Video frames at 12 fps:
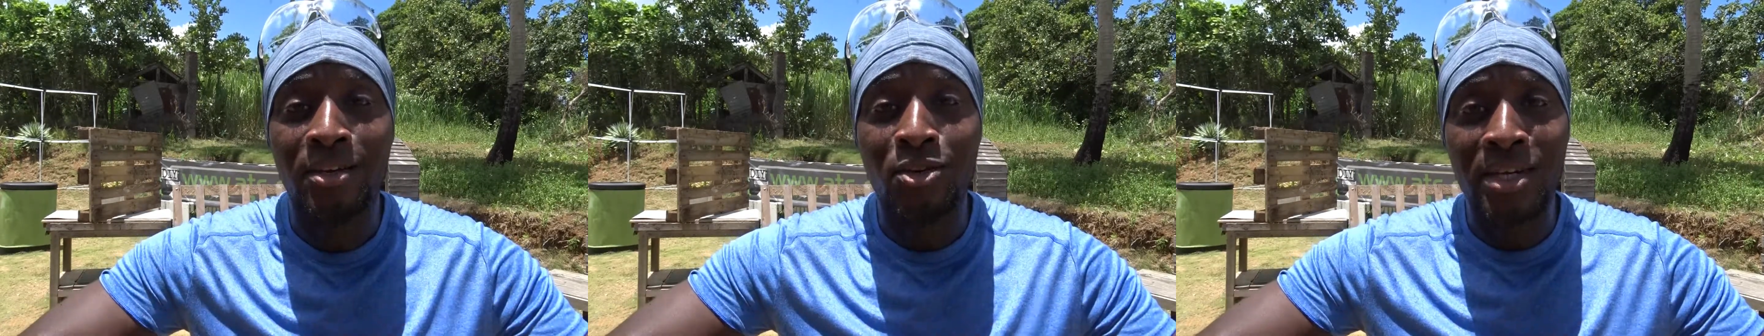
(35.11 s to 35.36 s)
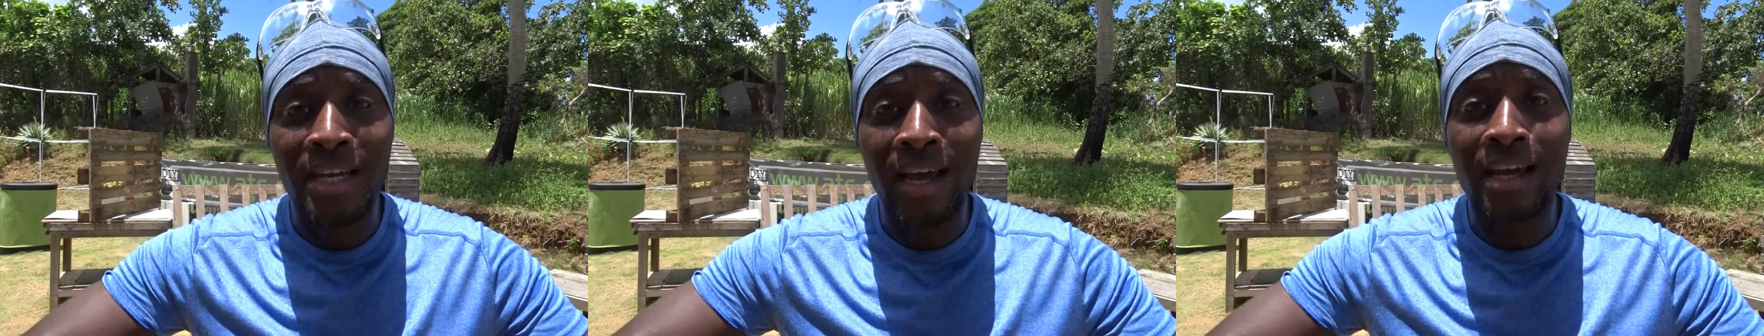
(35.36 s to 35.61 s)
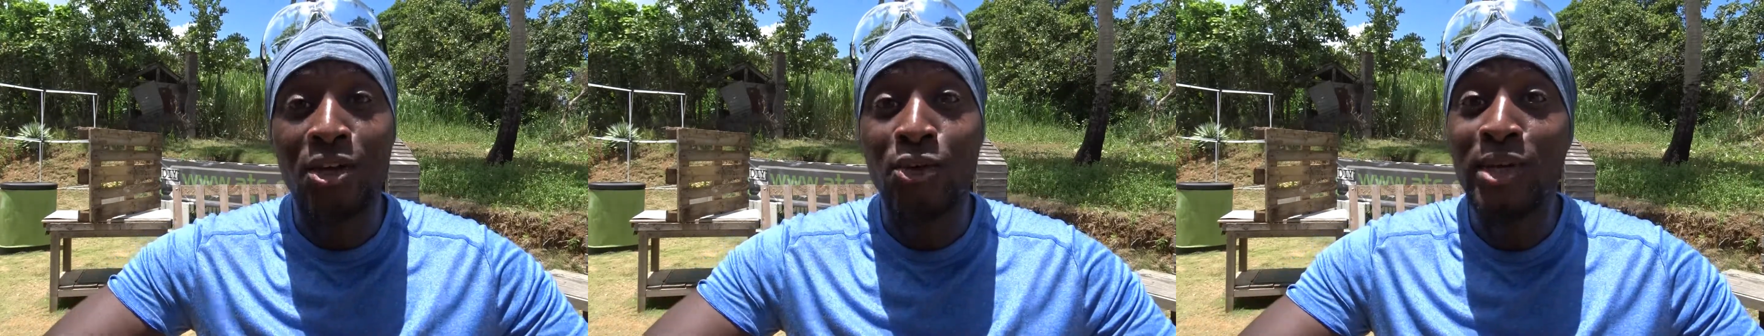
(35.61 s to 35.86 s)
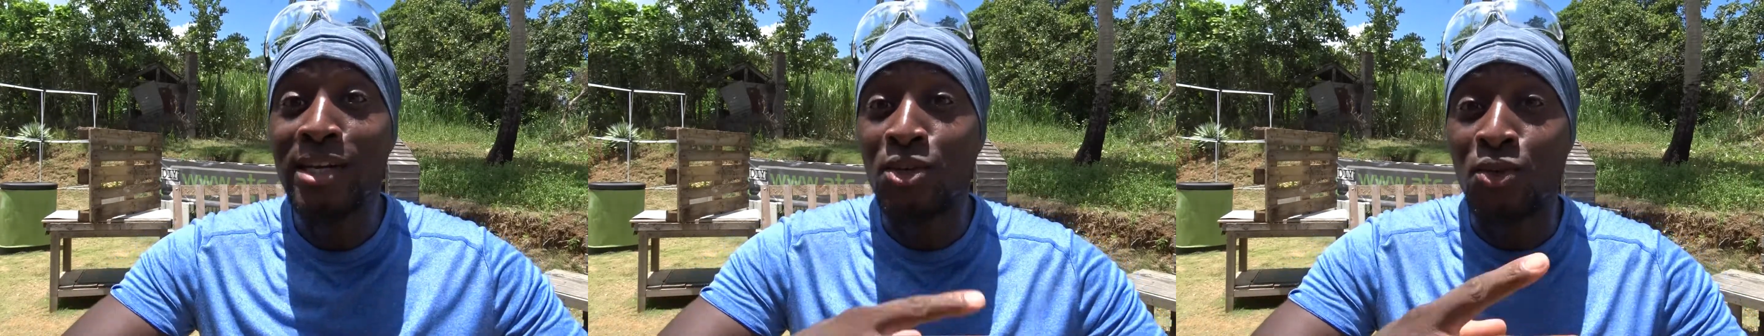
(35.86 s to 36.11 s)
the deck,
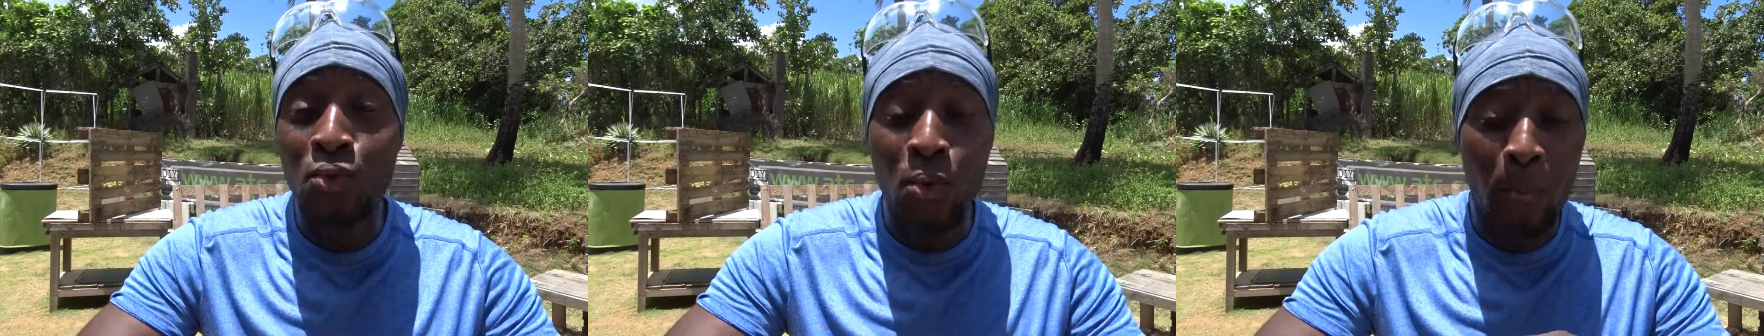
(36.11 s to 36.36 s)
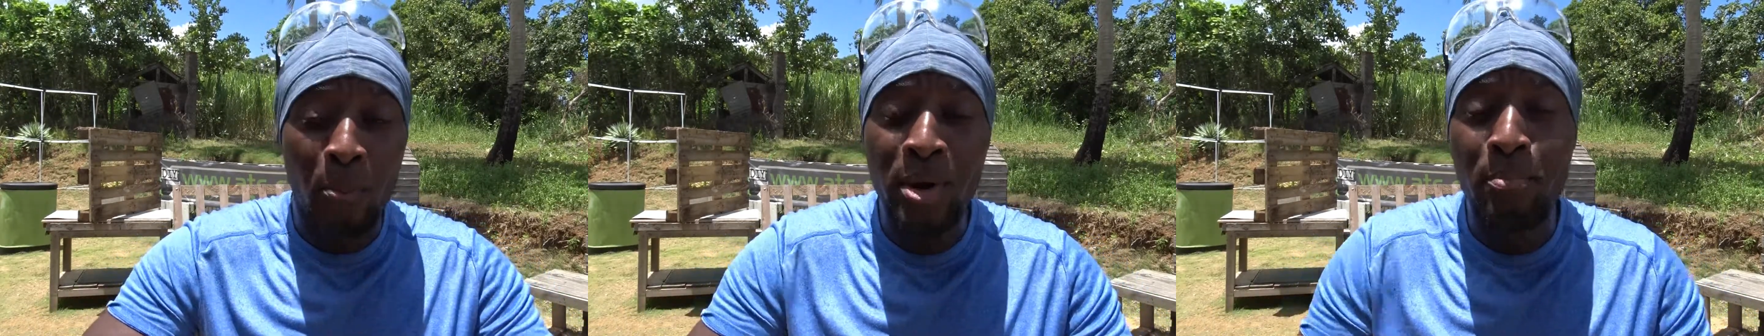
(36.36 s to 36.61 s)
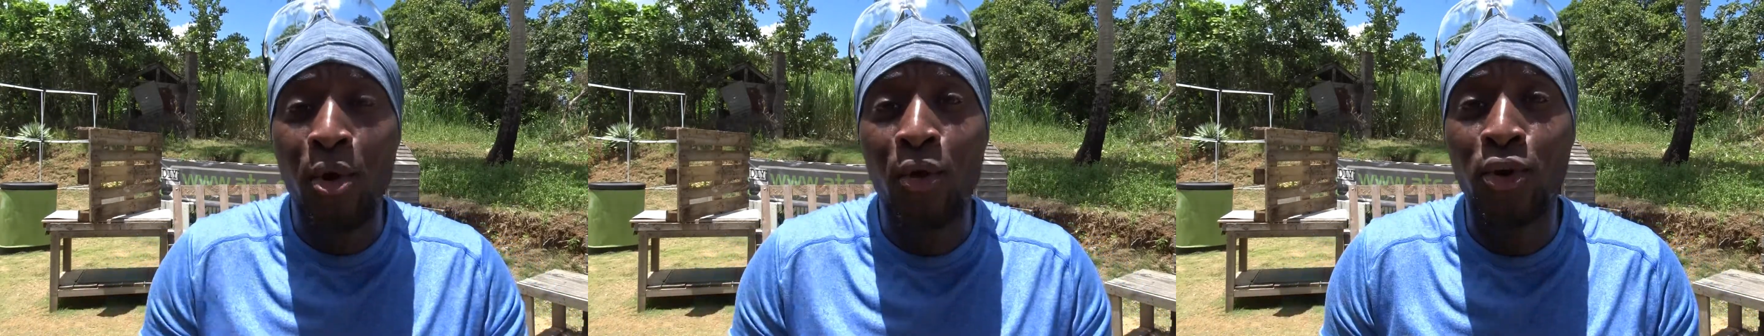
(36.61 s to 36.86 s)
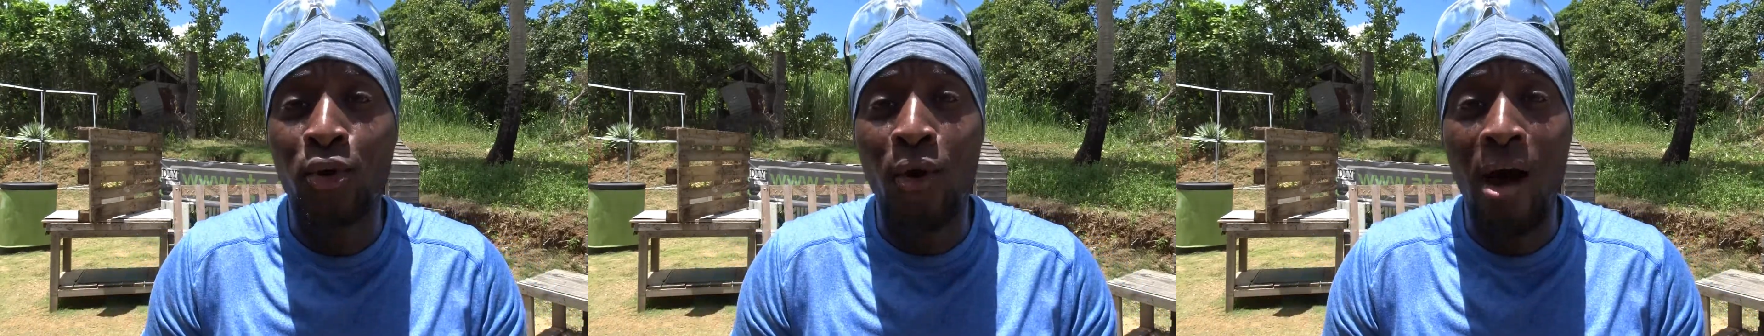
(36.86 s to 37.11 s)
you need to
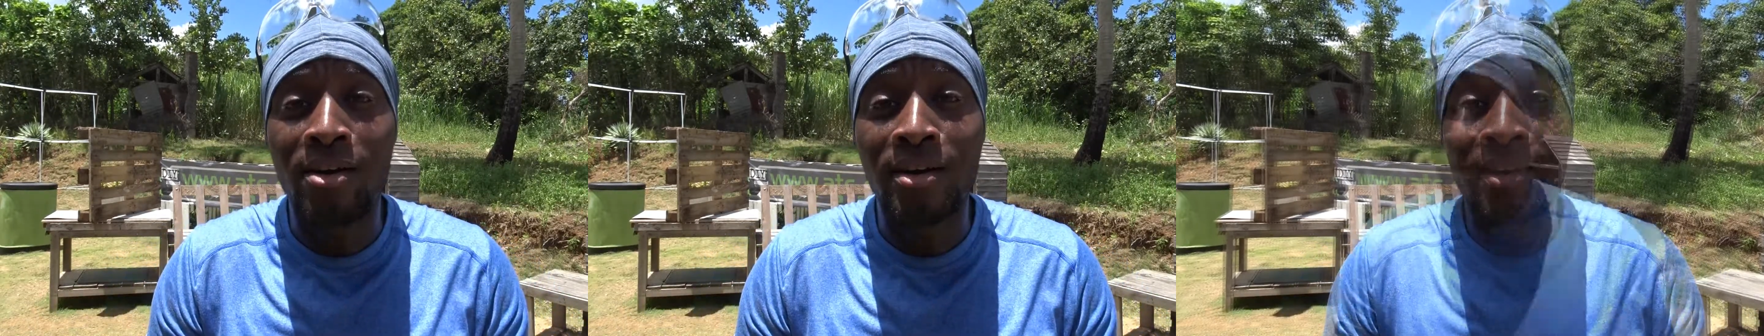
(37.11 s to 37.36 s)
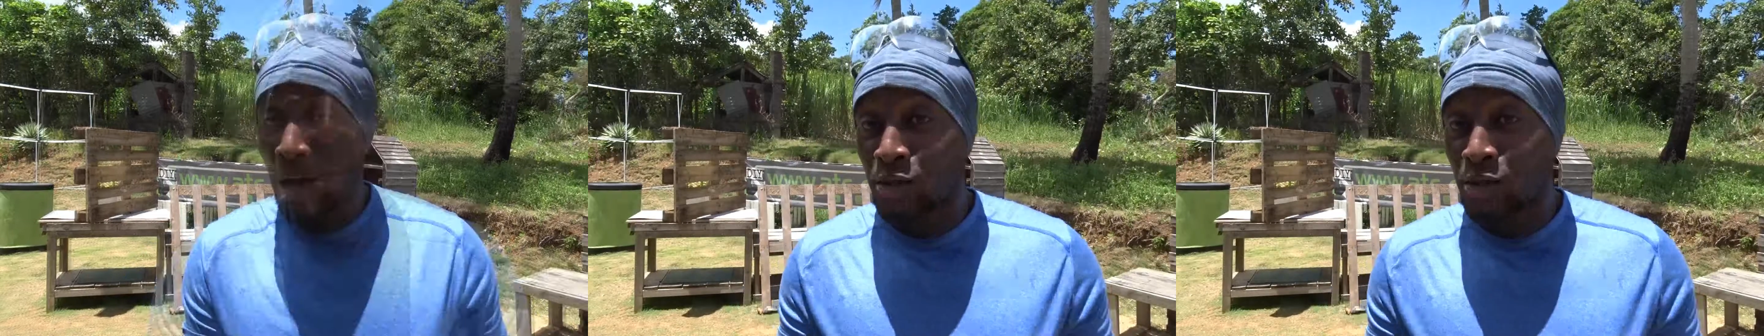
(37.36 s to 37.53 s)
prepare the ground.